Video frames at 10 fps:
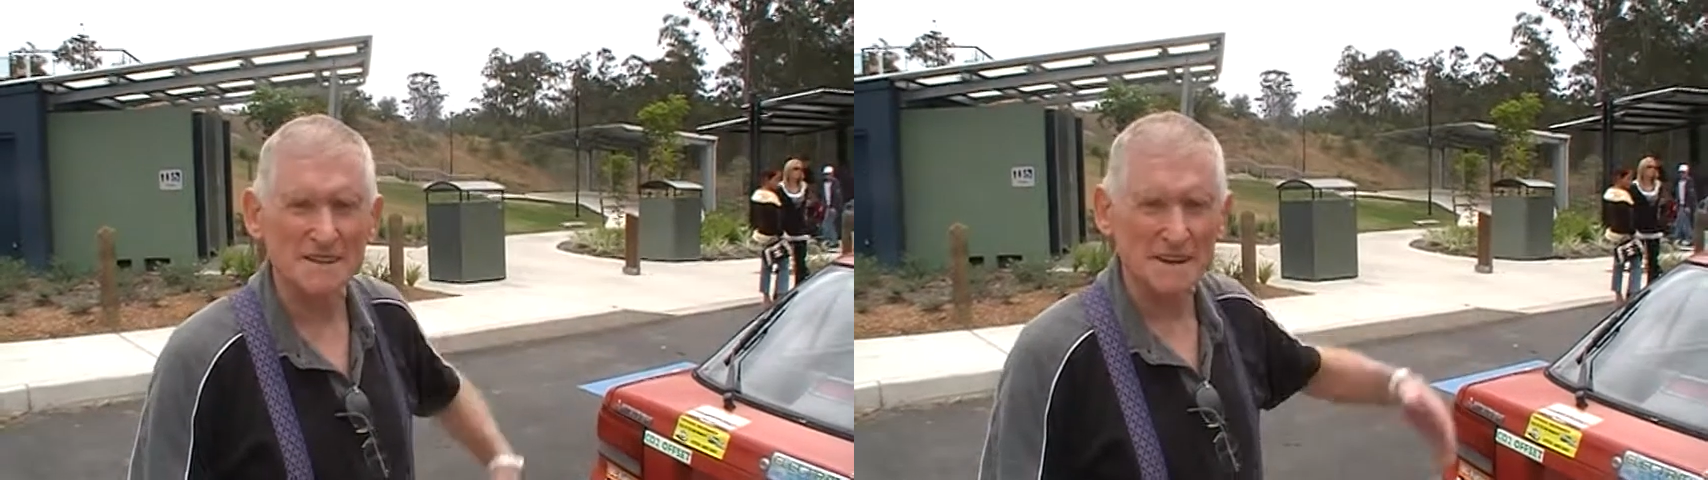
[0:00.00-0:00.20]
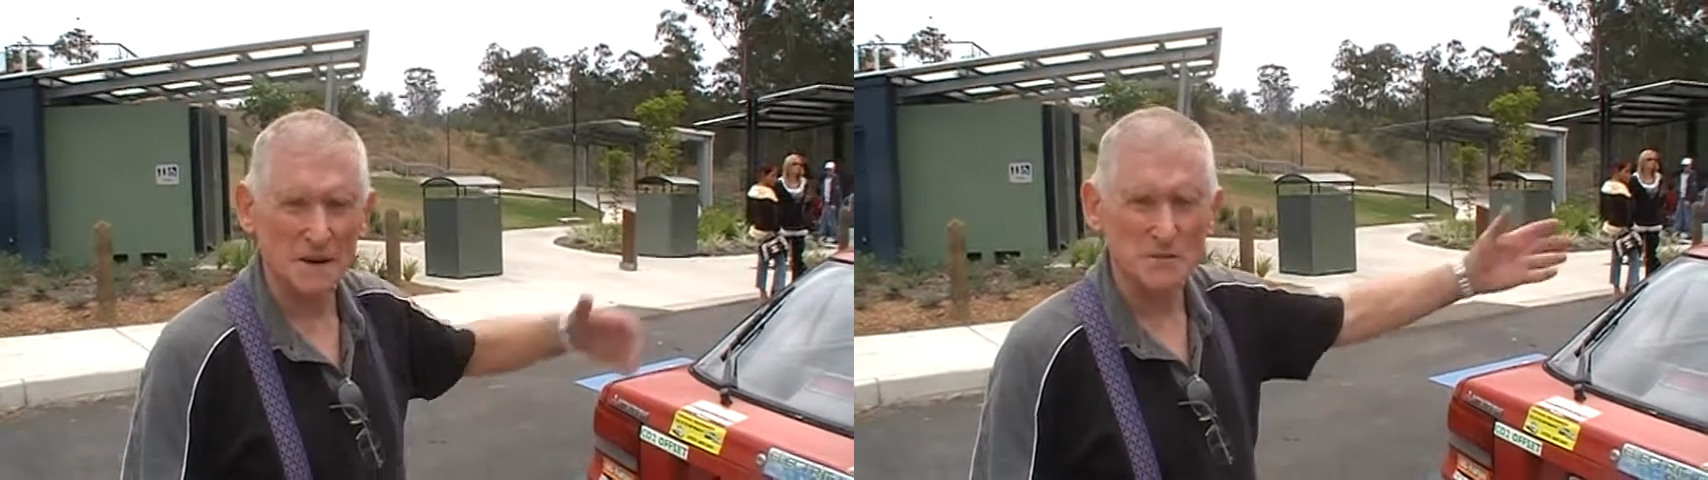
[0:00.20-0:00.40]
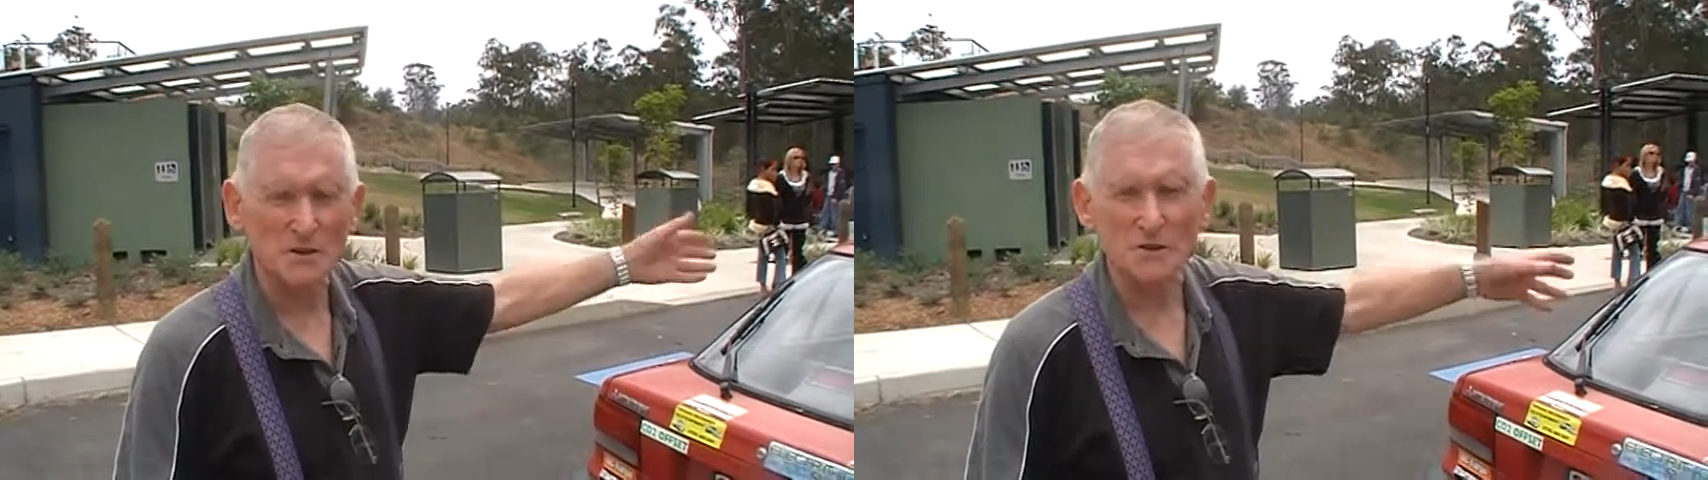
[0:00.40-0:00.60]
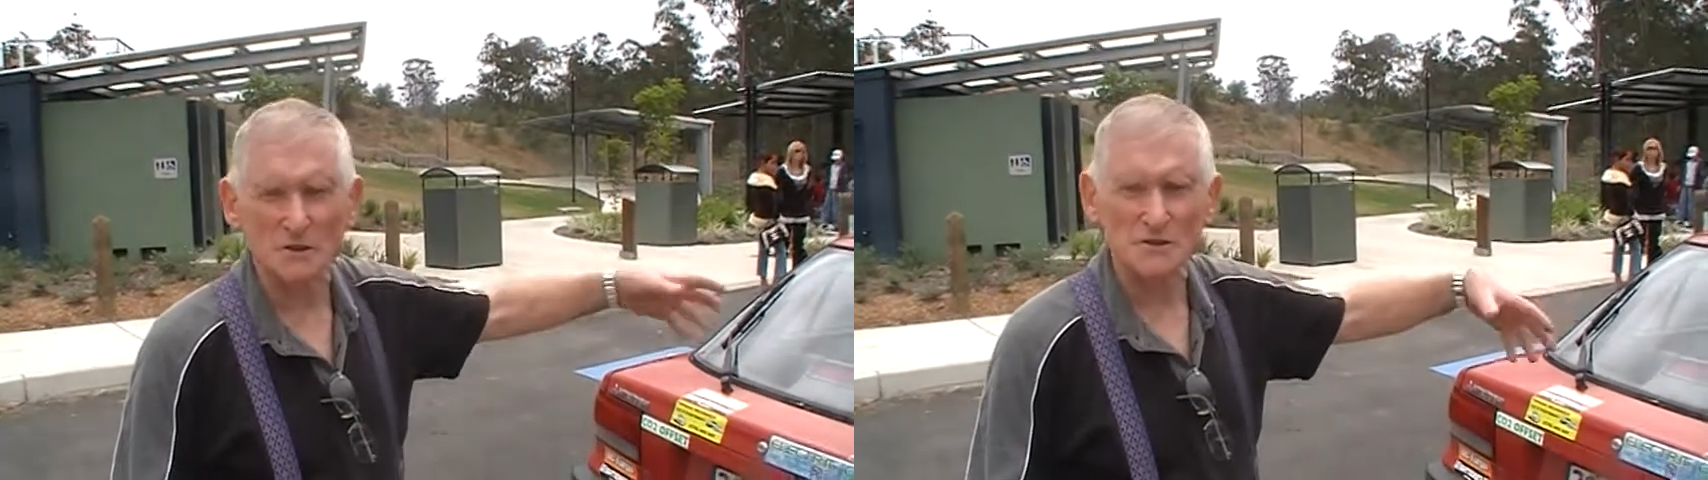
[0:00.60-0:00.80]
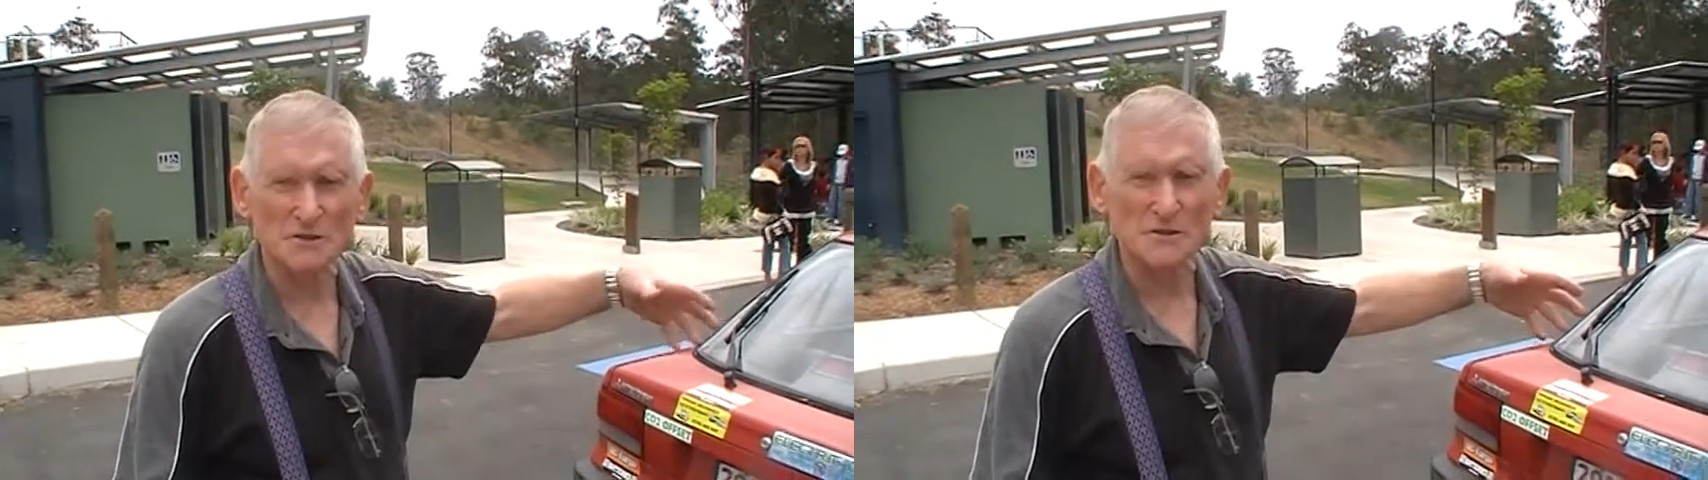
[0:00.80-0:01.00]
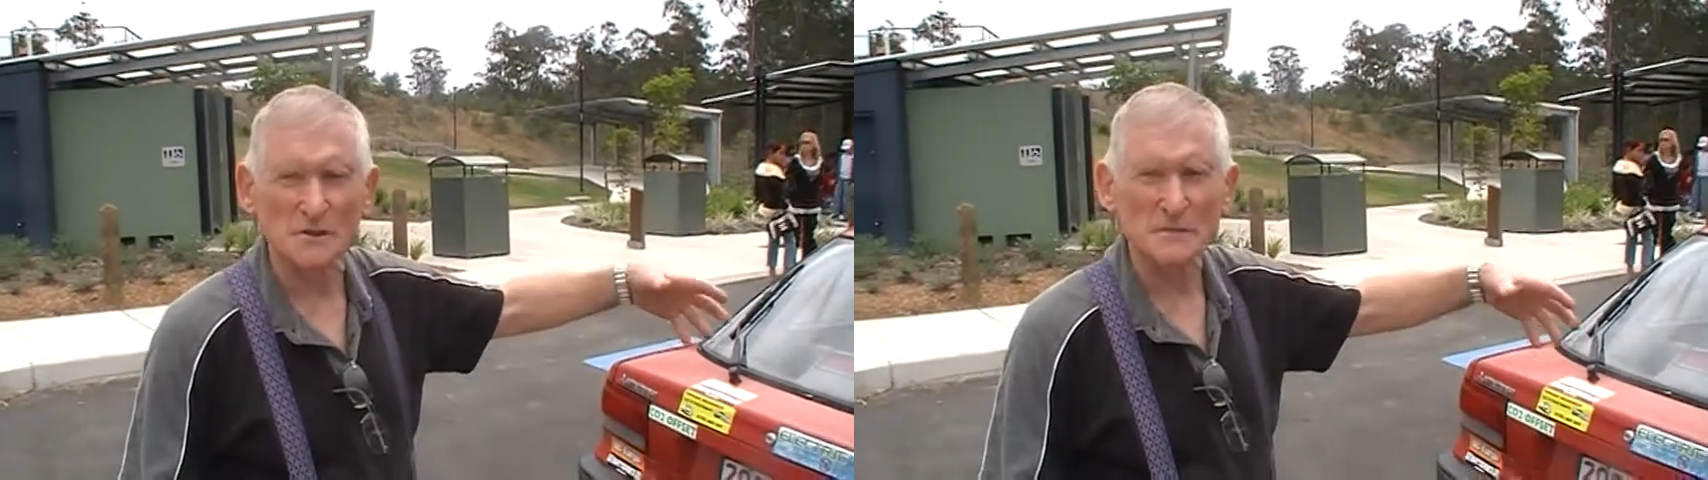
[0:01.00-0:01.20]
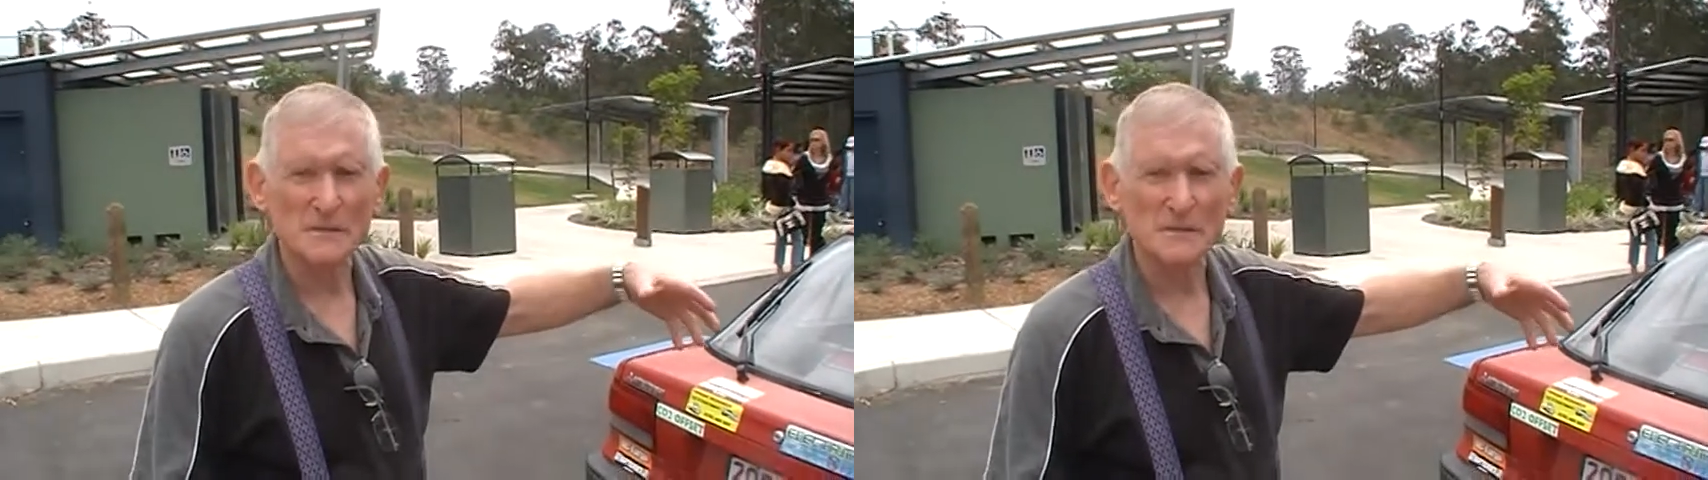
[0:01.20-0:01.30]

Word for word: the capital cost of the